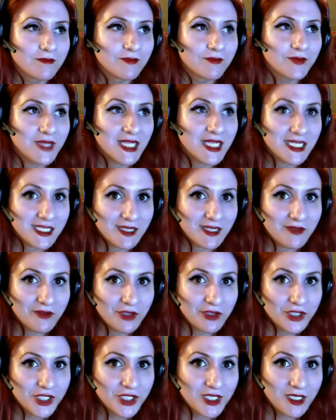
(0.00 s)
it's
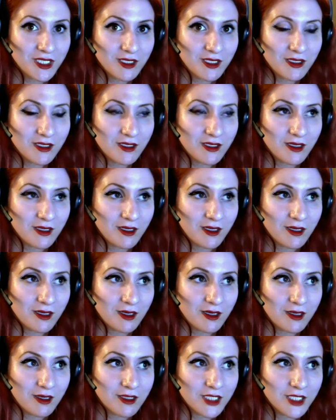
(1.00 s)
unfortunate.
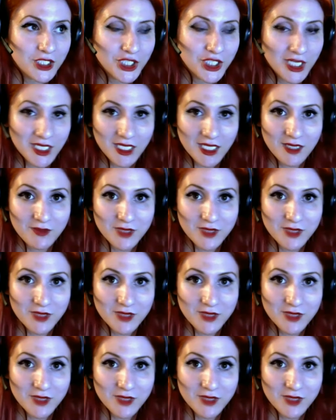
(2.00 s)
On the chat games,